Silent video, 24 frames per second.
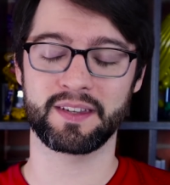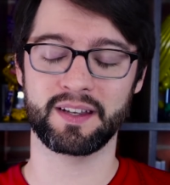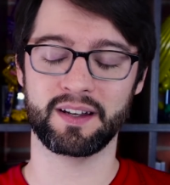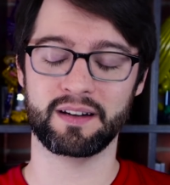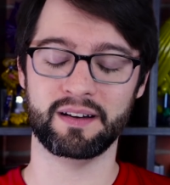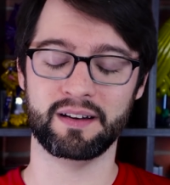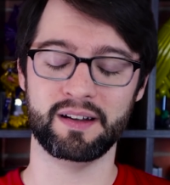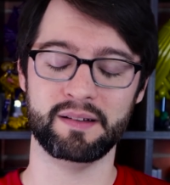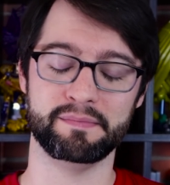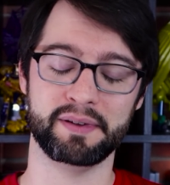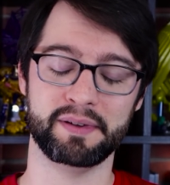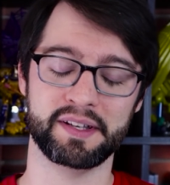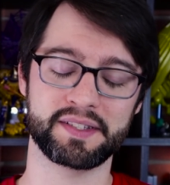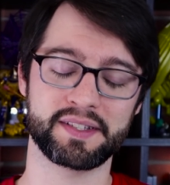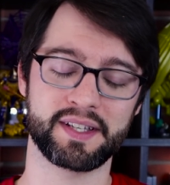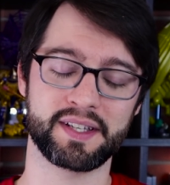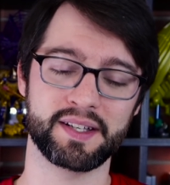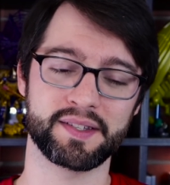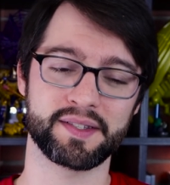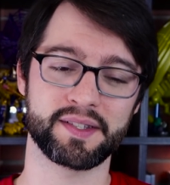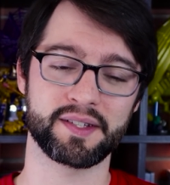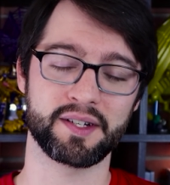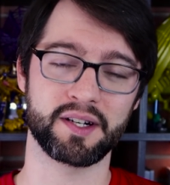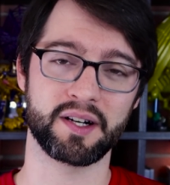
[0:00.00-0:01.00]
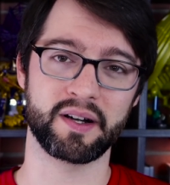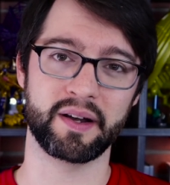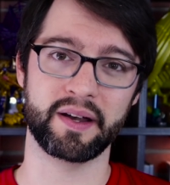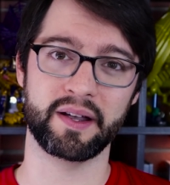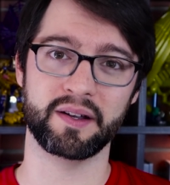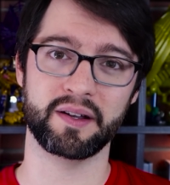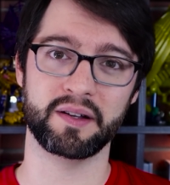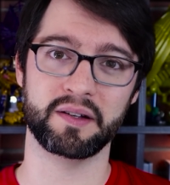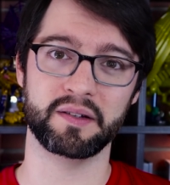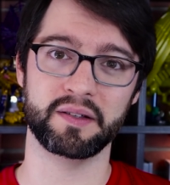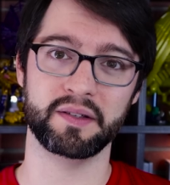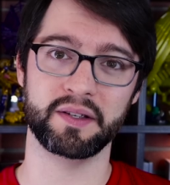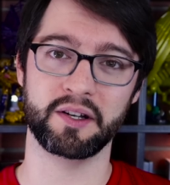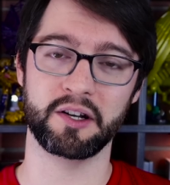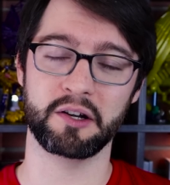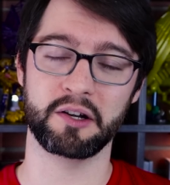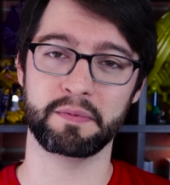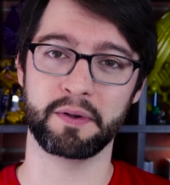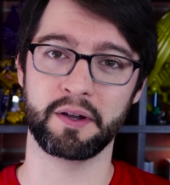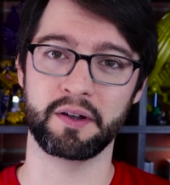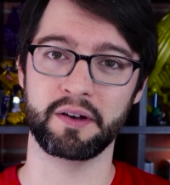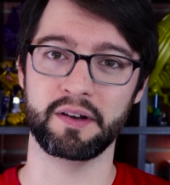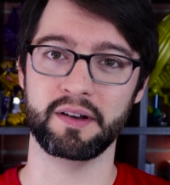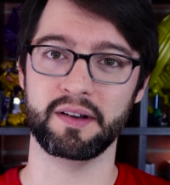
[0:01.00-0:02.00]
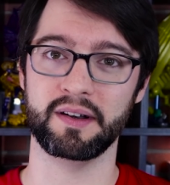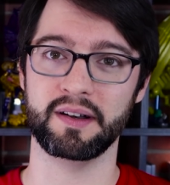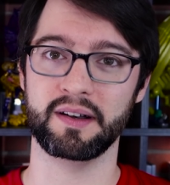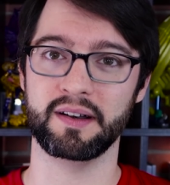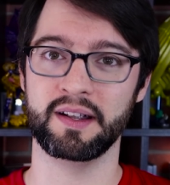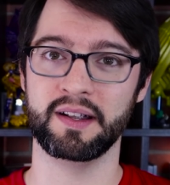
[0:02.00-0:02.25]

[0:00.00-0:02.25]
All right, best case scenario, your opponent